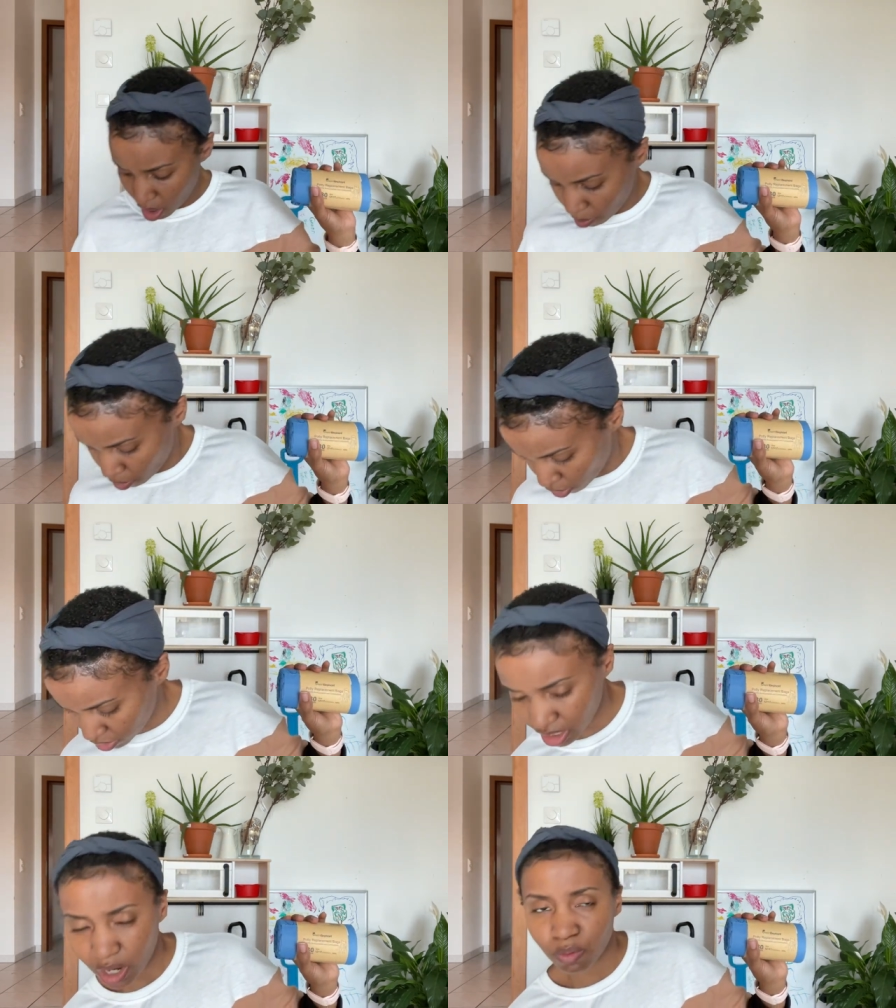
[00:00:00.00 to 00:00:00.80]
more
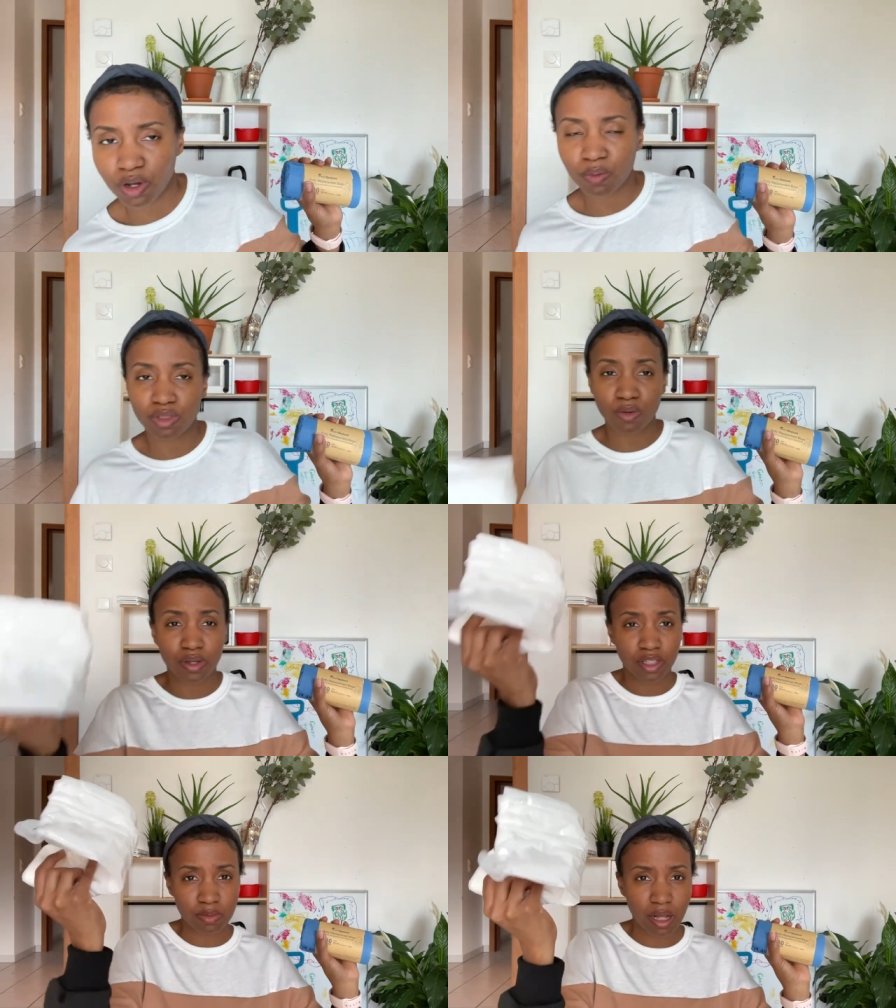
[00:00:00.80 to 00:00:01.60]
than I would with
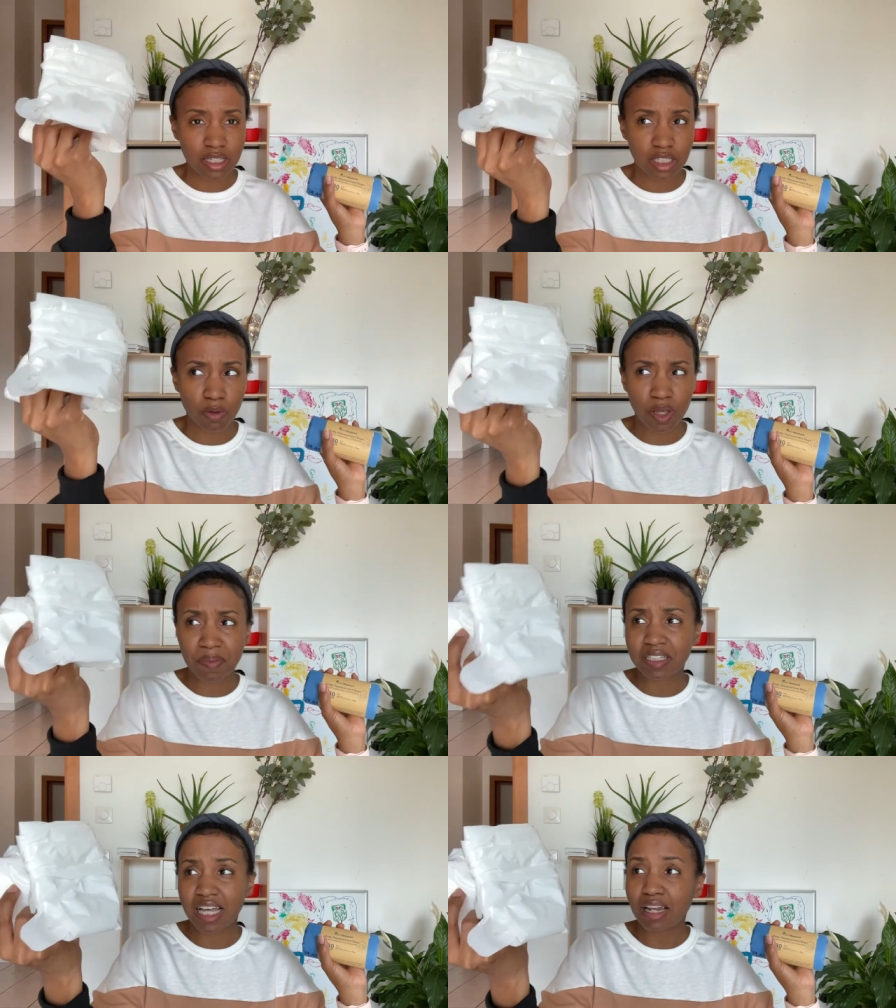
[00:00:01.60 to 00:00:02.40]
throwing this plastic away
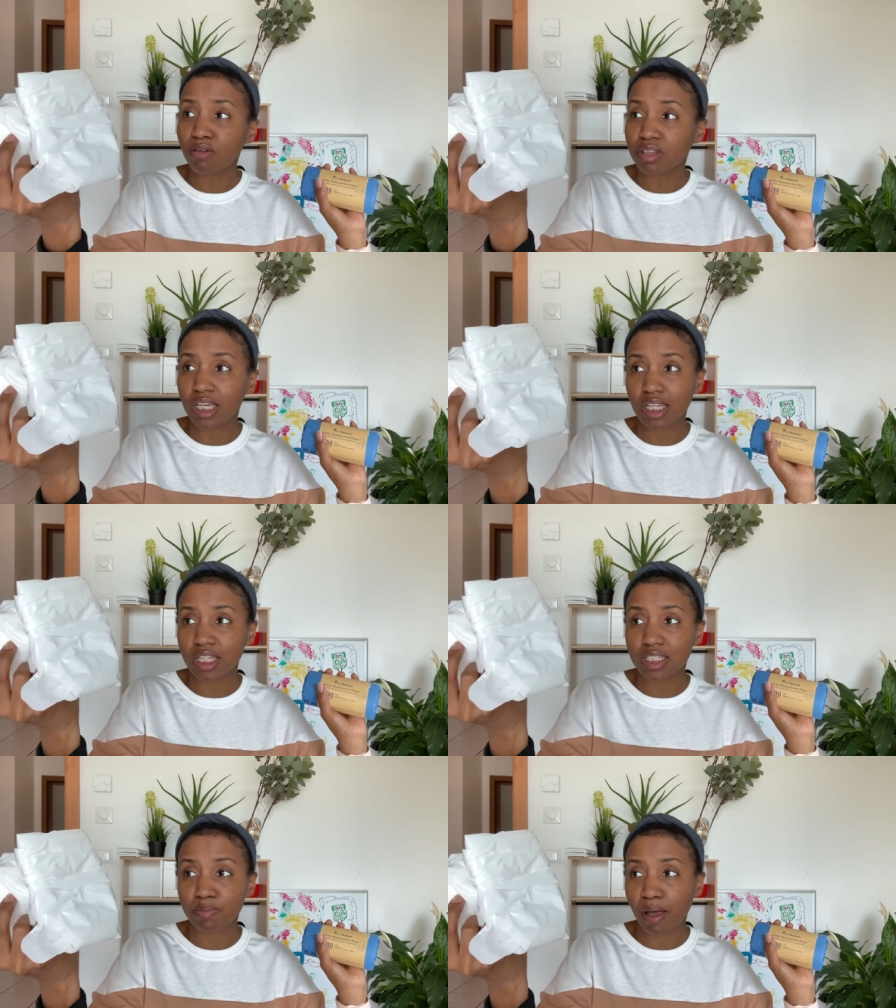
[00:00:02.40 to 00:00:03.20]
because I don't think
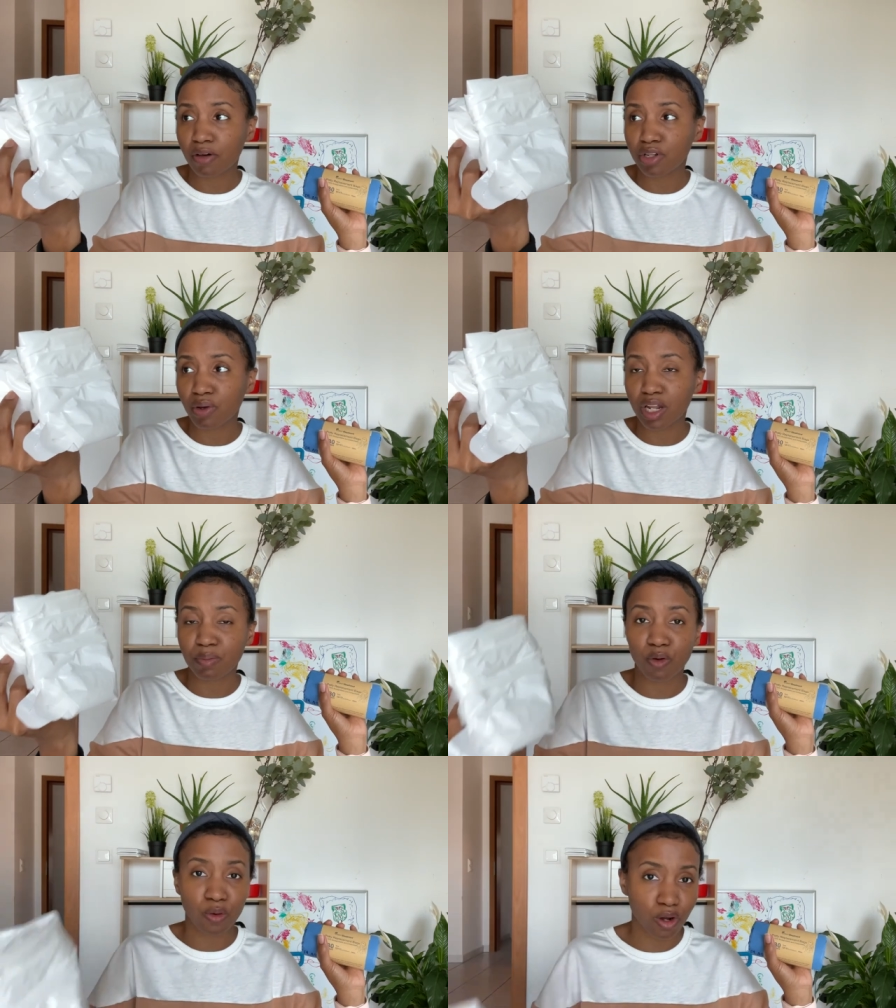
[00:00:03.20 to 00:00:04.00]
this is biodegradable
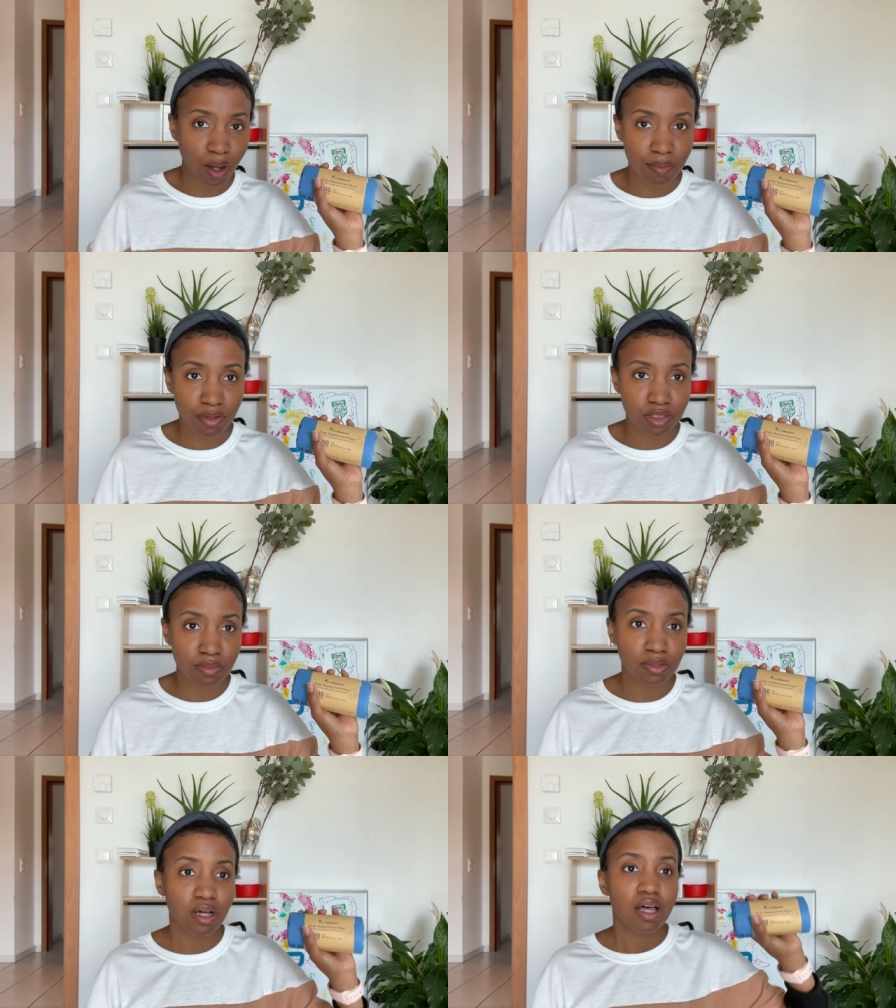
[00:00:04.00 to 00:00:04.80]
or
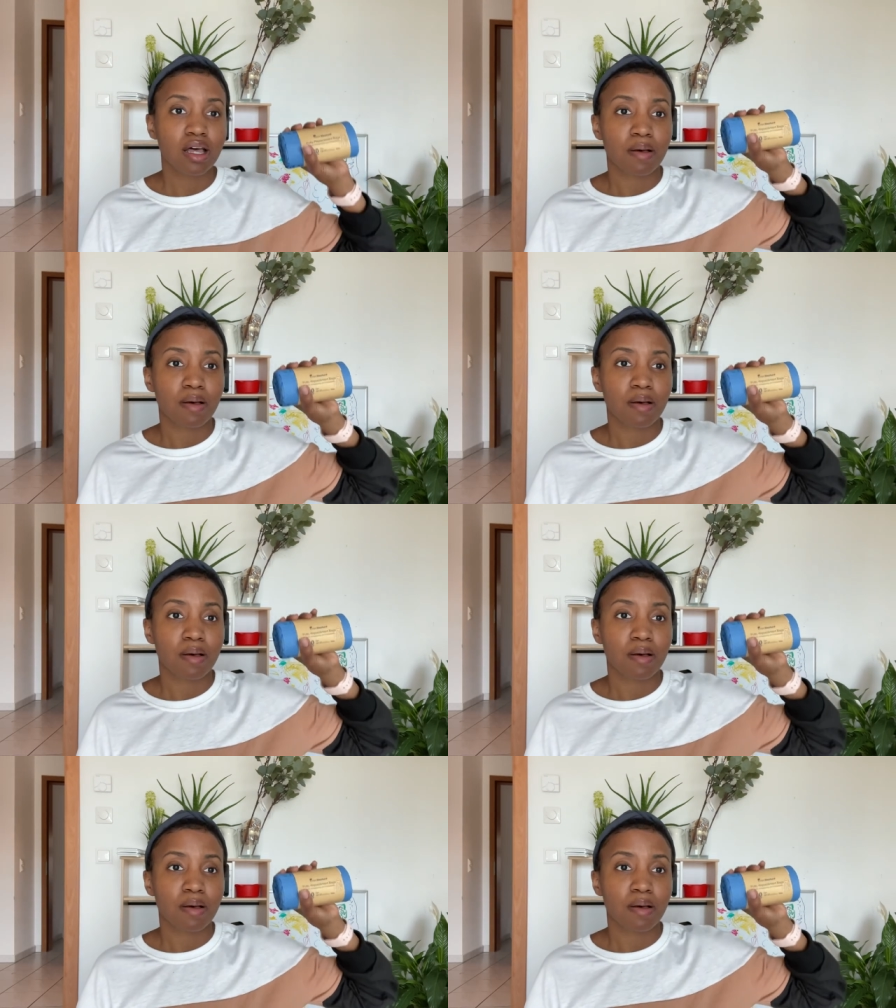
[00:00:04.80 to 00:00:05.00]
compostable,